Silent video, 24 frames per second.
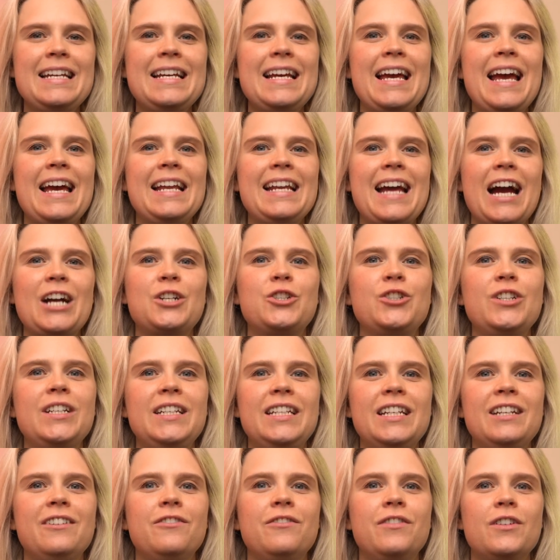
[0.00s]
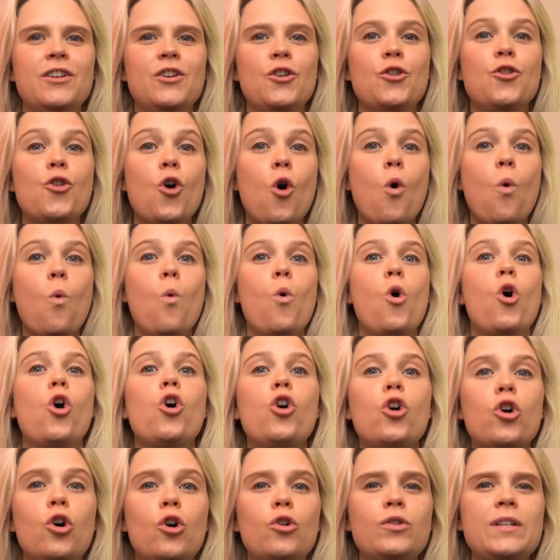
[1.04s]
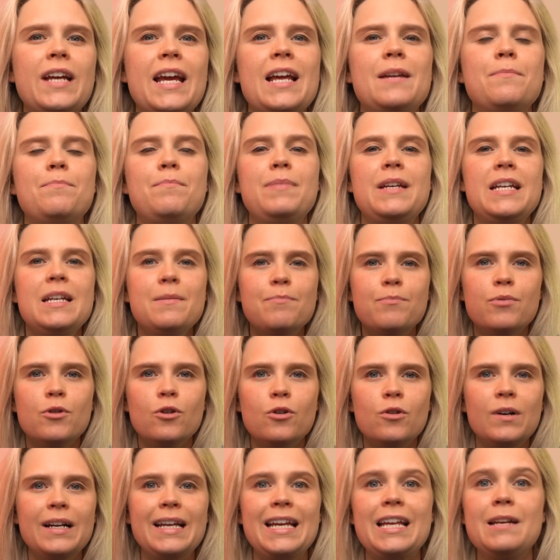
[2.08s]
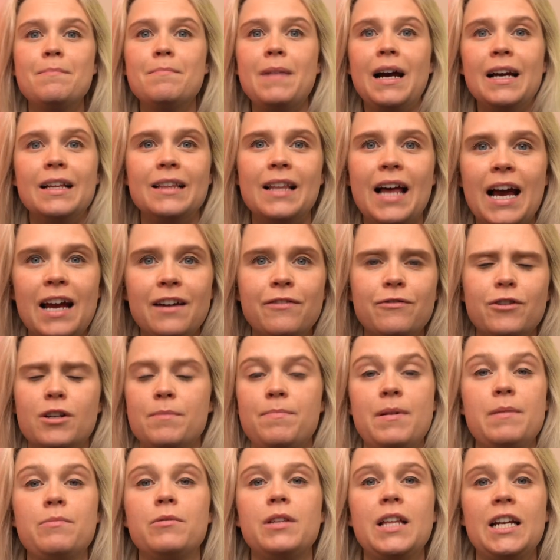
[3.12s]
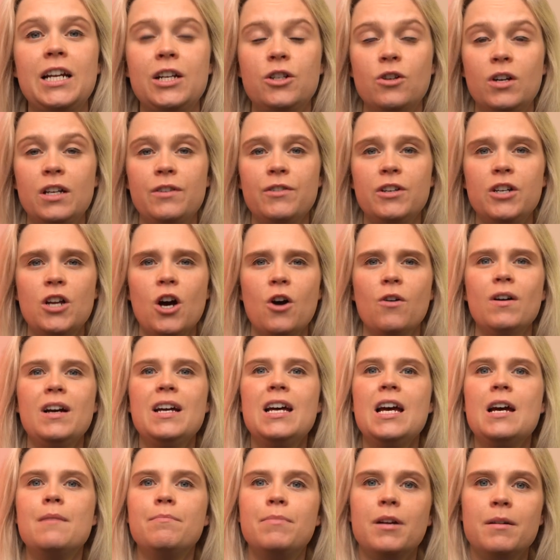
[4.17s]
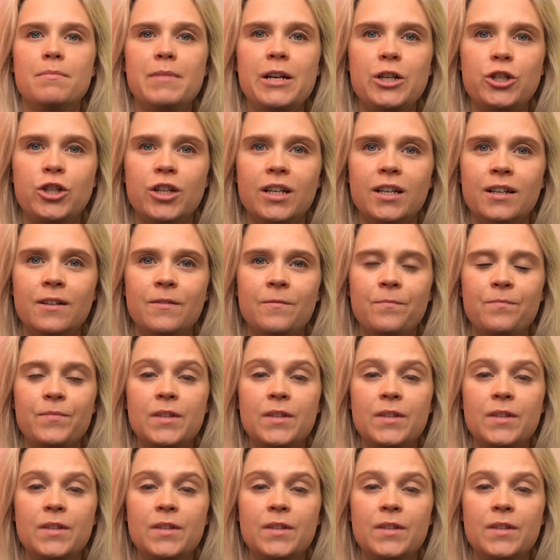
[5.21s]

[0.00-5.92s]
and actually give the world and people in my life or people that I don't even know permission